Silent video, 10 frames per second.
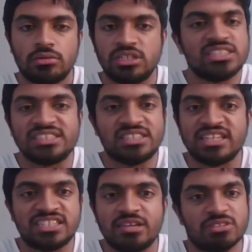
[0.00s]

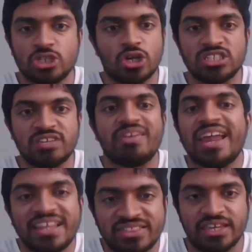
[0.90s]
This team has not achieved
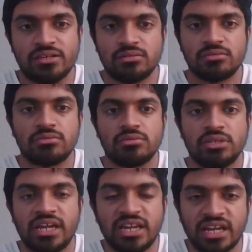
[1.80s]
anything.
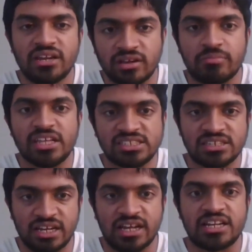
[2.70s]
Indian men's
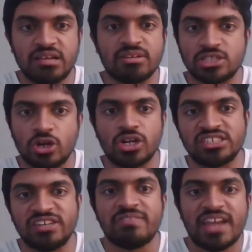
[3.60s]
cricket team has not
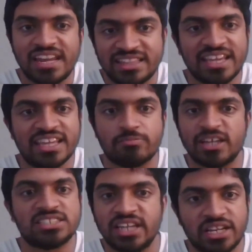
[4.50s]
achieved anything in the
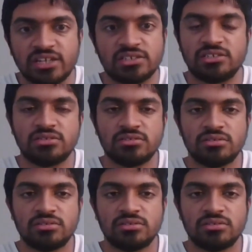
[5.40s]
past 10 years.